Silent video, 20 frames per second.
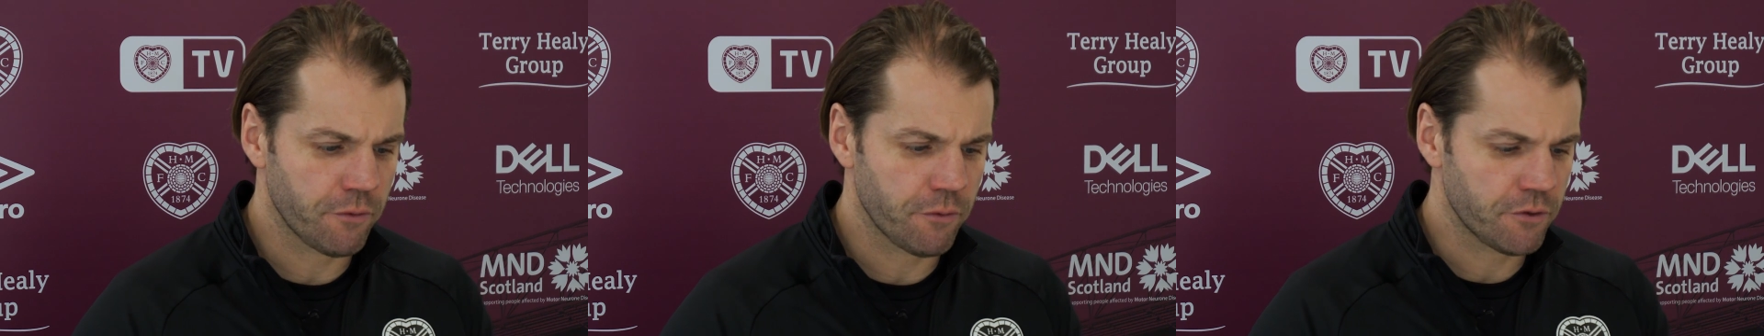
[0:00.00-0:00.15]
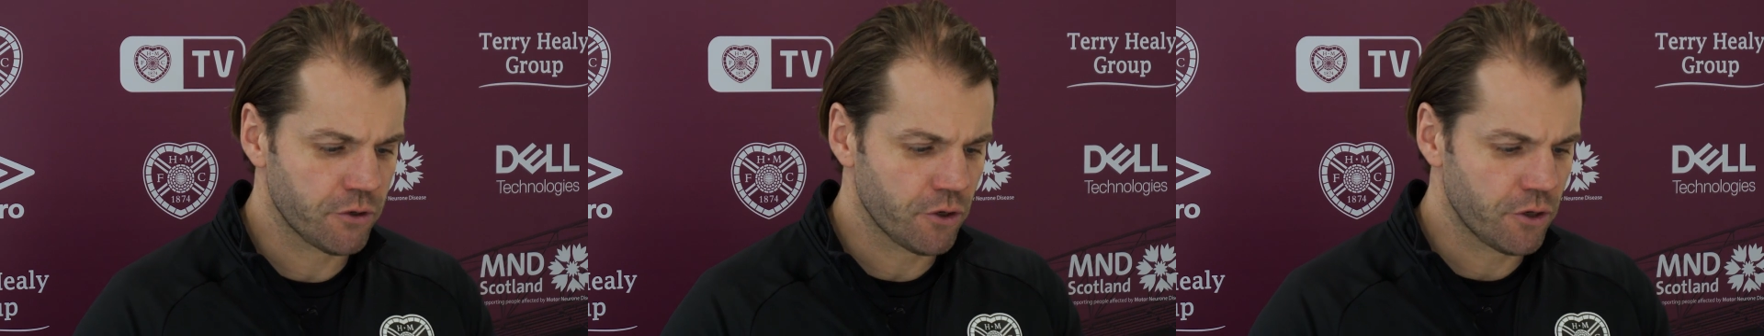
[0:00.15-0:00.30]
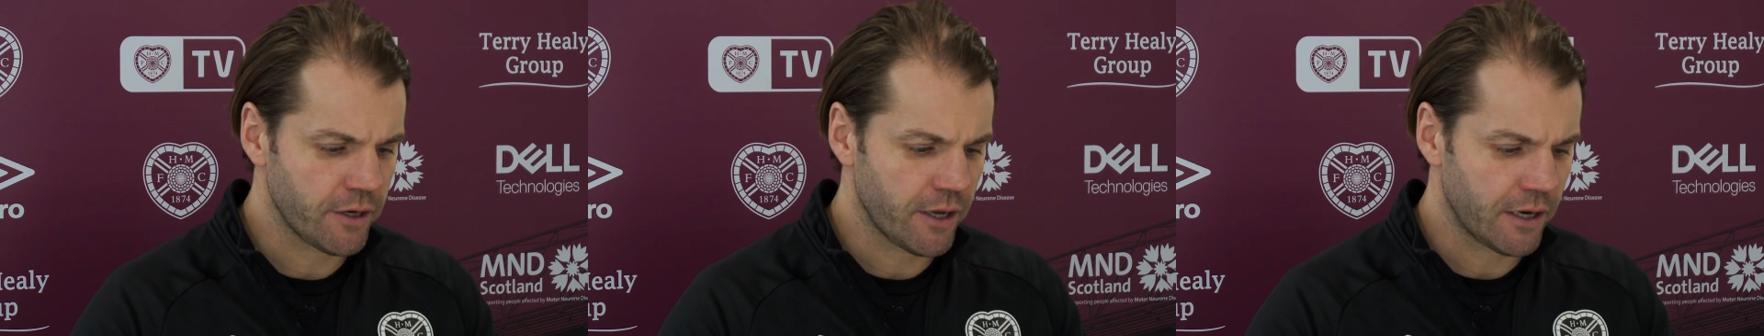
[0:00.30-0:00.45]
I
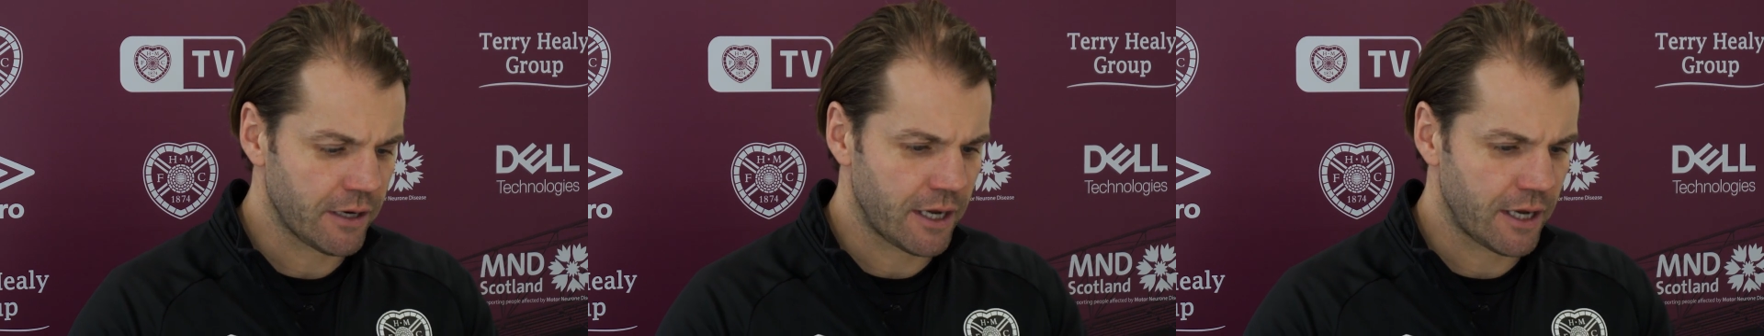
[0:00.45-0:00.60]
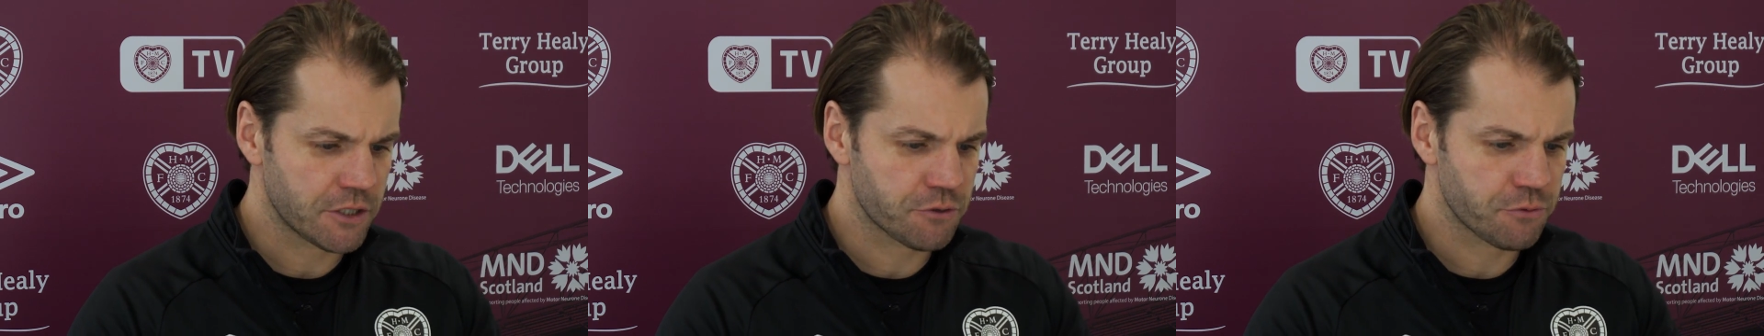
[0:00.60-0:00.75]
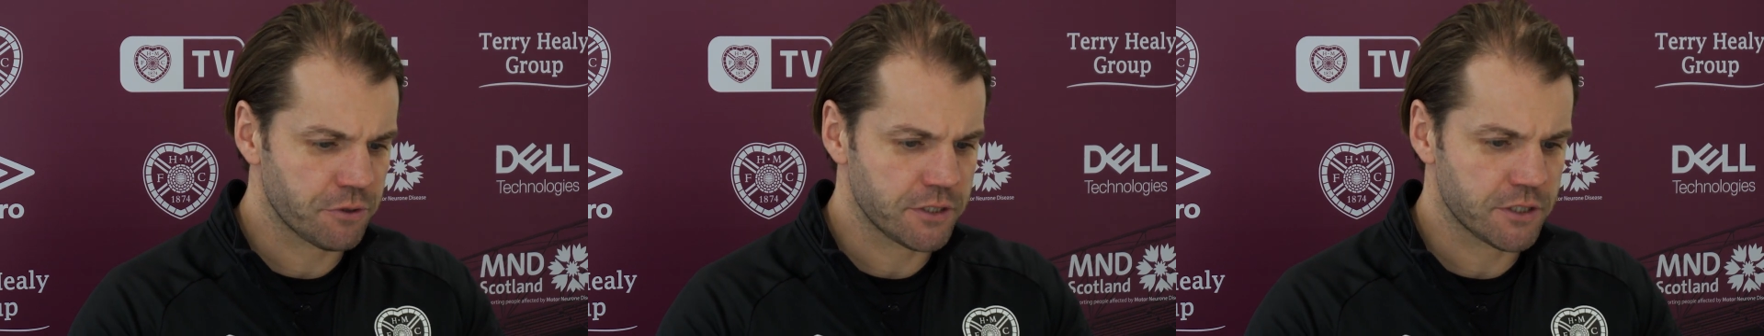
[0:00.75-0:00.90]
went down there
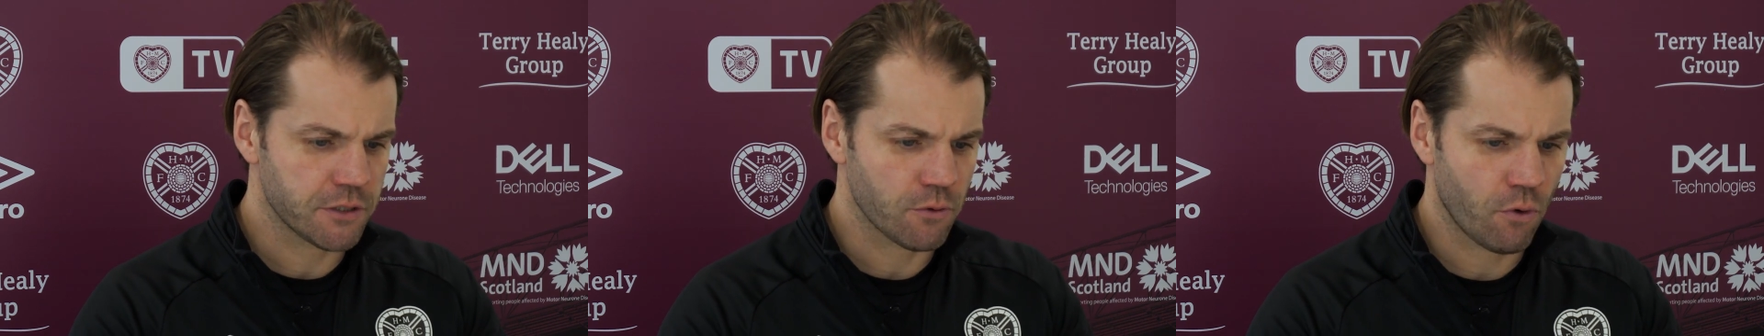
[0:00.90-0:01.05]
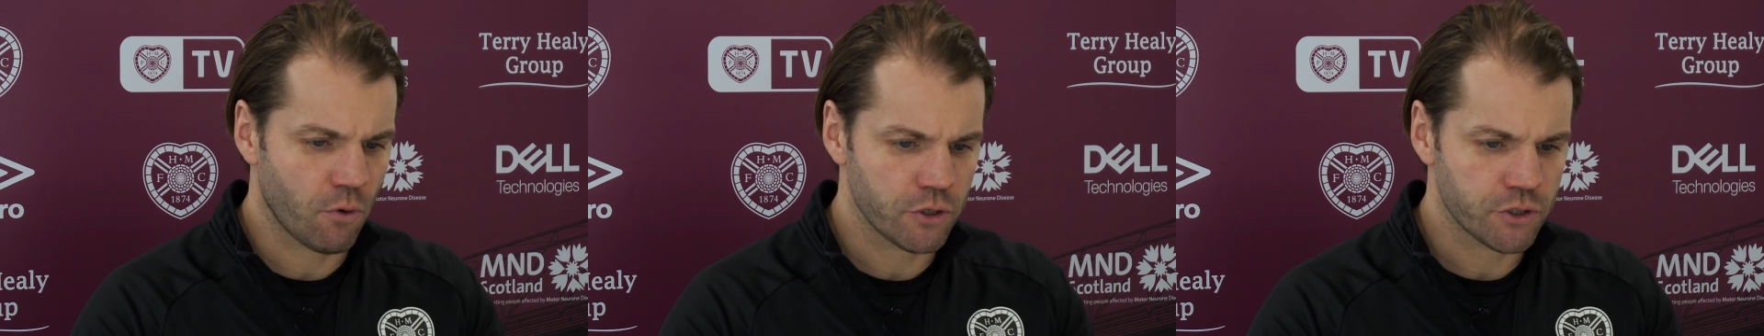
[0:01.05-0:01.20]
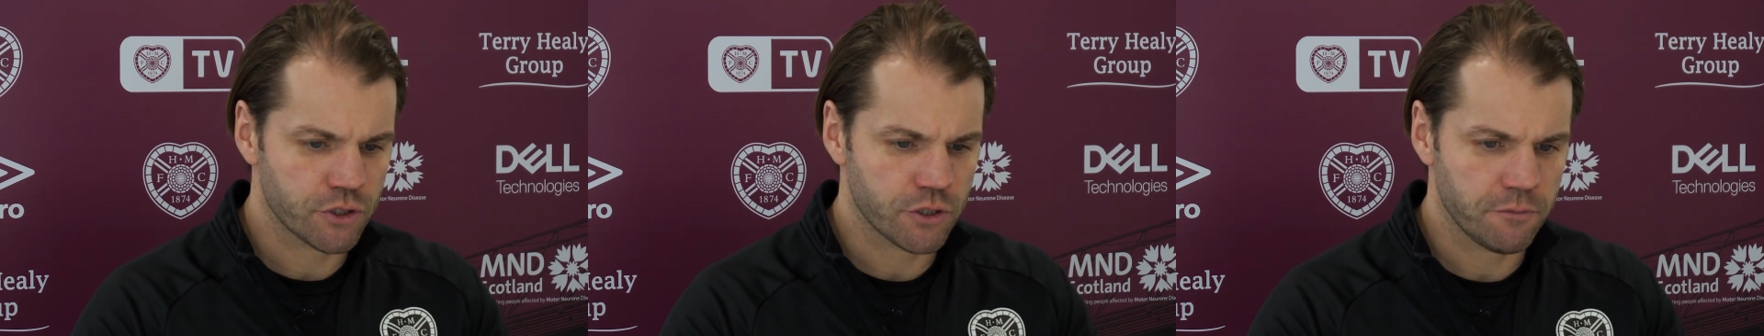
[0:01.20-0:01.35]
last week to
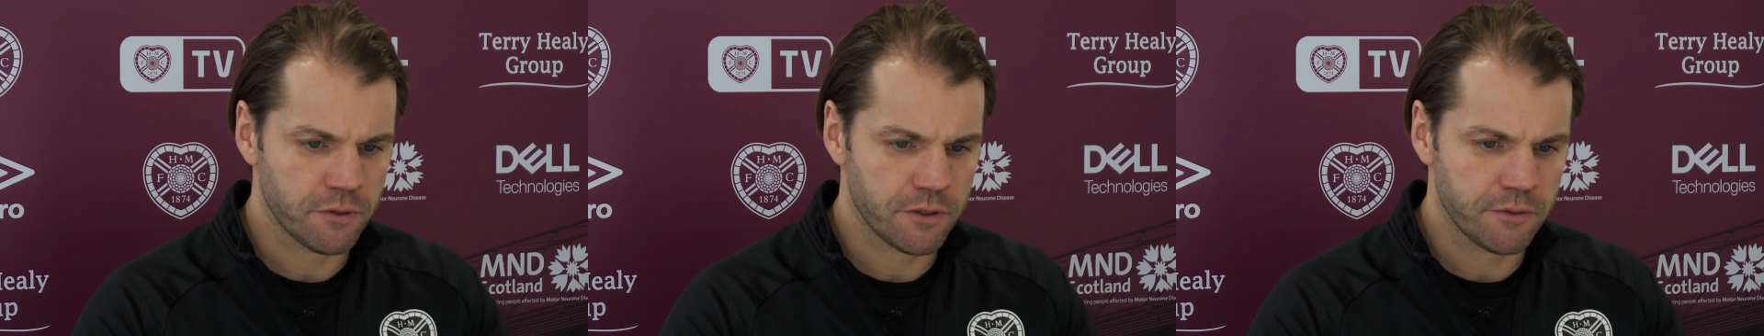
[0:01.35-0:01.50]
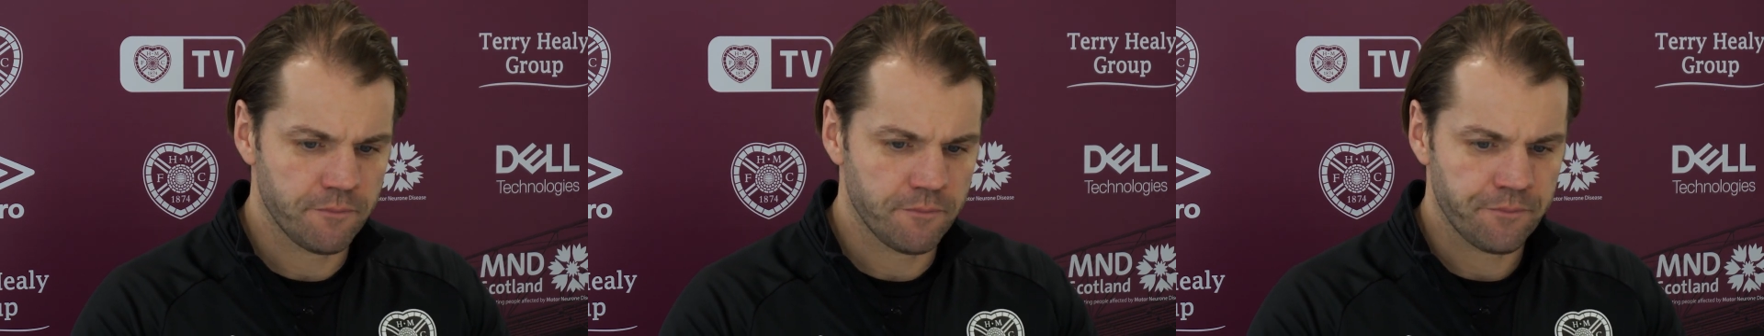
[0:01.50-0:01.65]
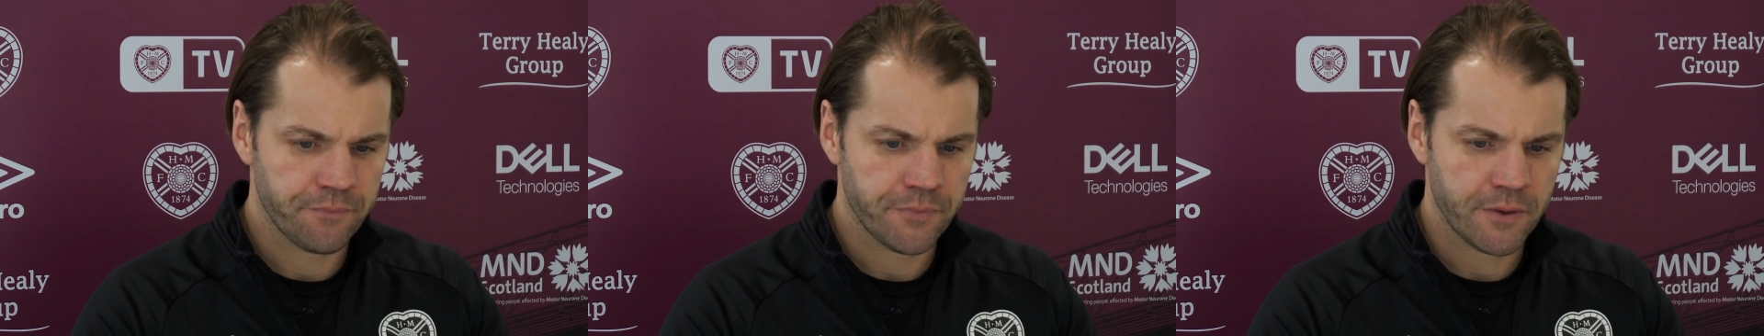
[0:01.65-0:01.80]
watch them, and